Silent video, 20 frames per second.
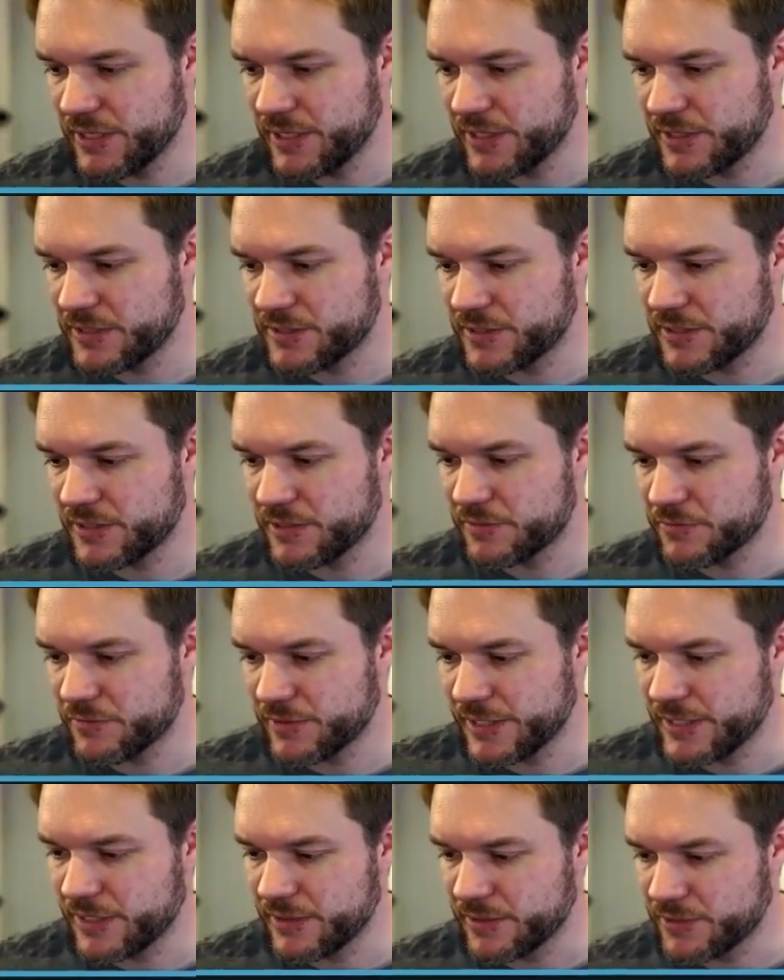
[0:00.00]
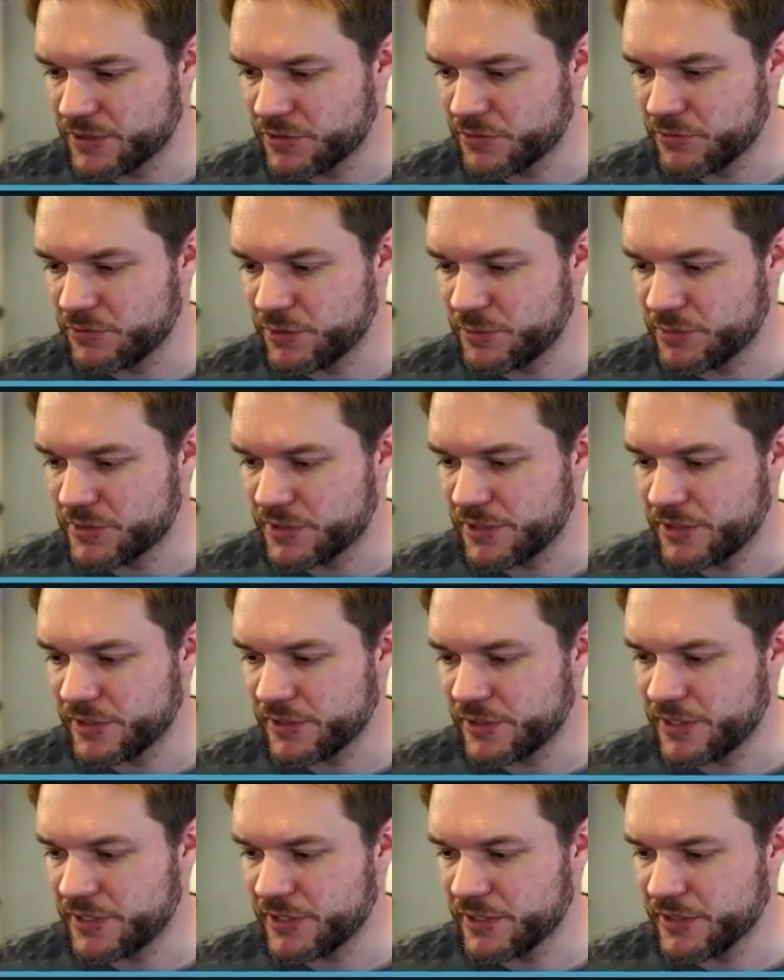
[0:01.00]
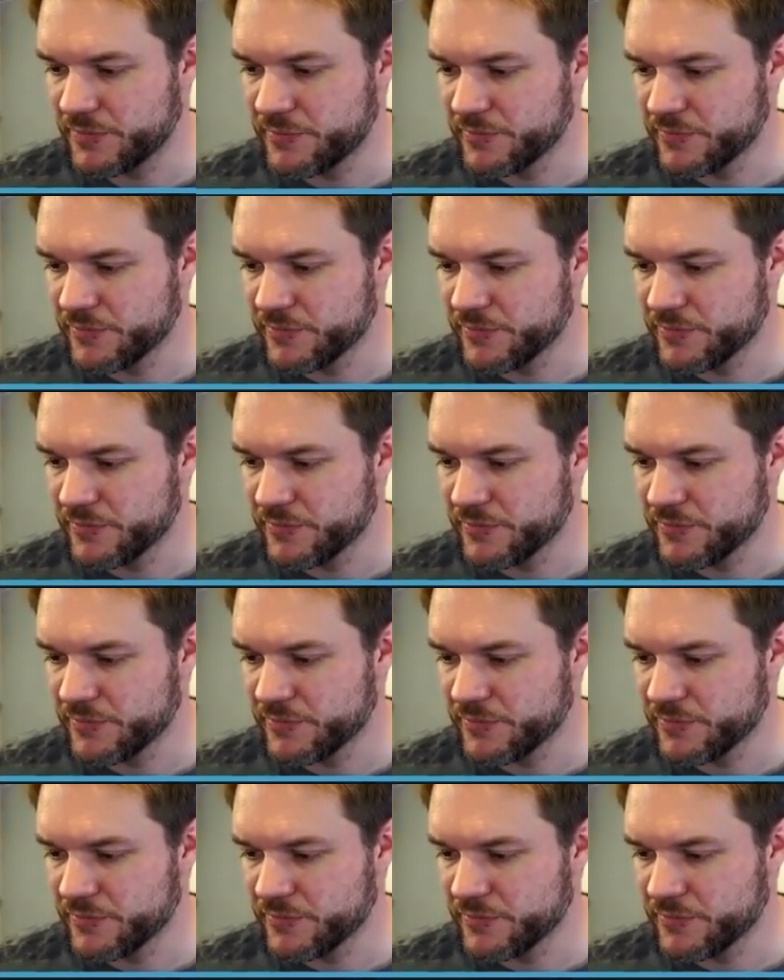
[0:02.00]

instead of right now it swoops under here.